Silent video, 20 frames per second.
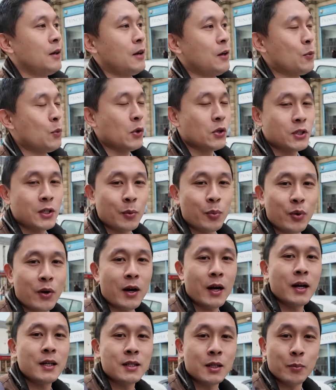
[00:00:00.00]
And what a
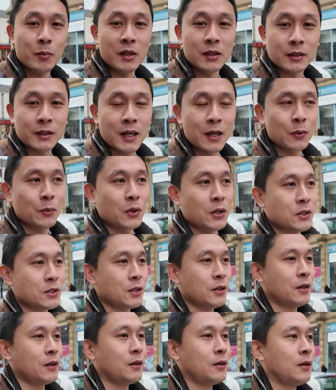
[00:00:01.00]
surprise the milk cake
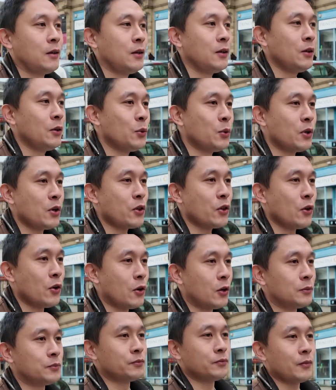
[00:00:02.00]
was. Who would have
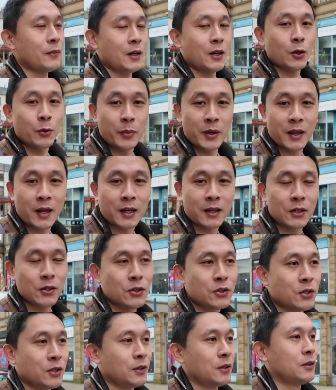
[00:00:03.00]
thought it would be that
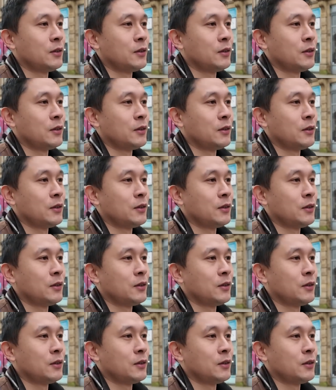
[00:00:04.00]
good?